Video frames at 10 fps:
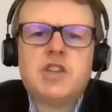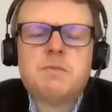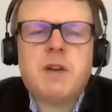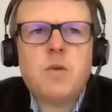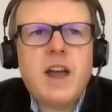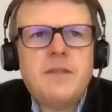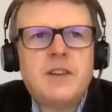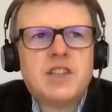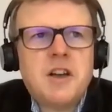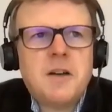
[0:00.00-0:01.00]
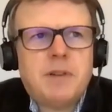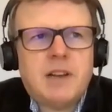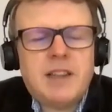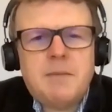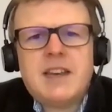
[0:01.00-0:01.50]
Just by way of
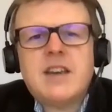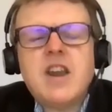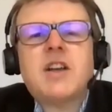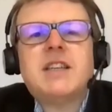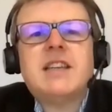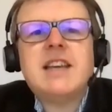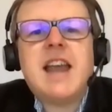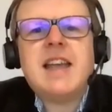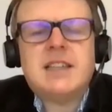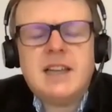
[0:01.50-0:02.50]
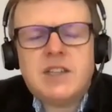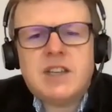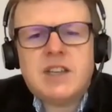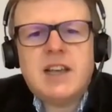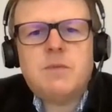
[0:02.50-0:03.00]
example, in the
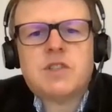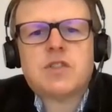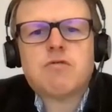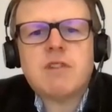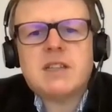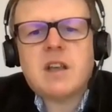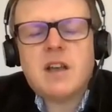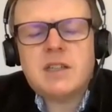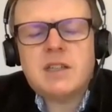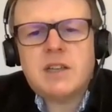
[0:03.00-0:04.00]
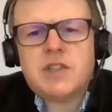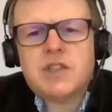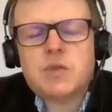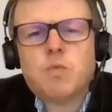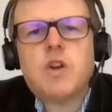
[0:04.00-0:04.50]
mid-1980s, it was 3
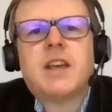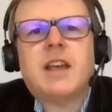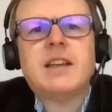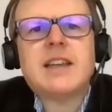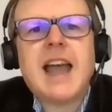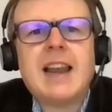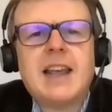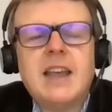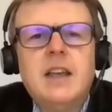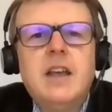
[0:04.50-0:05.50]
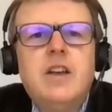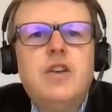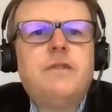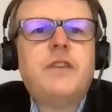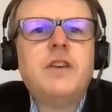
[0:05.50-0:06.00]
scientists working at Halle
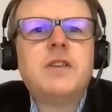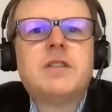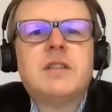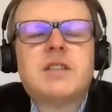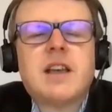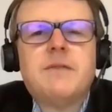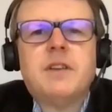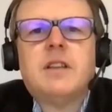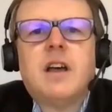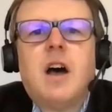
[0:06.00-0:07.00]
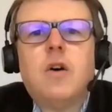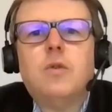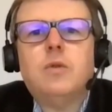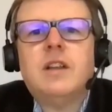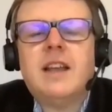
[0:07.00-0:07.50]
who first discovered the
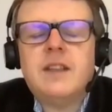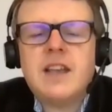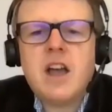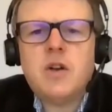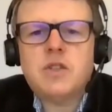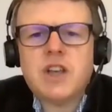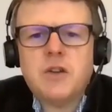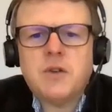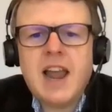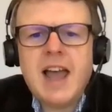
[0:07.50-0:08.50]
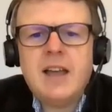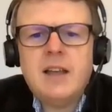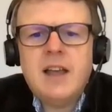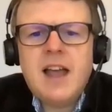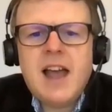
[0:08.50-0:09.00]
hole in the ozone layer,
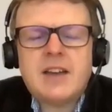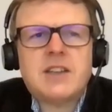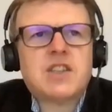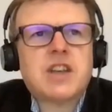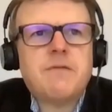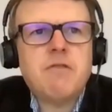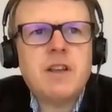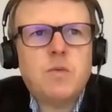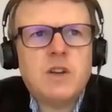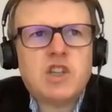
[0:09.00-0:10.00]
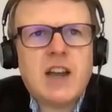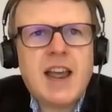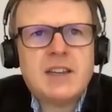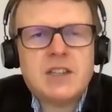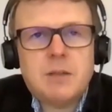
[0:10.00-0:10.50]
a discovery which
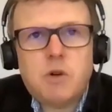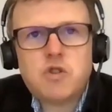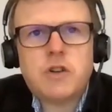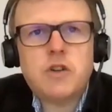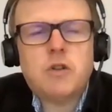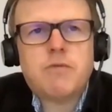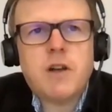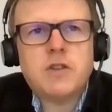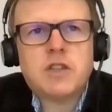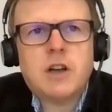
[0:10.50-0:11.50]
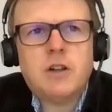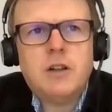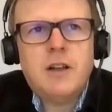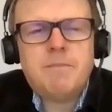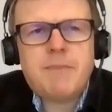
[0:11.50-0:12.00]
led to the Montreal
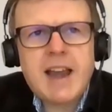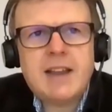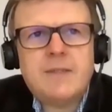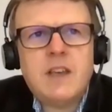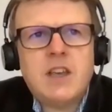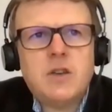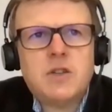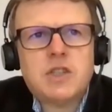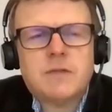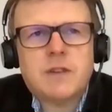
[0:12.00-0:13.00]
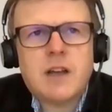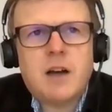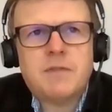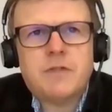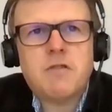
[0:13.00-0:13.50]
Protocol banning the use of
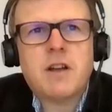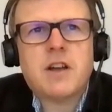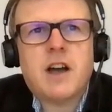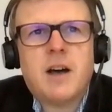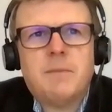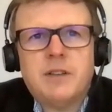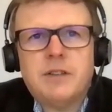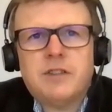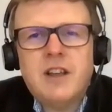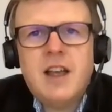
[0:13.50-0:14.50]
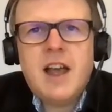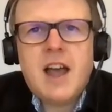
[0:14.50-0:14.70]
carbon fluorocarbons,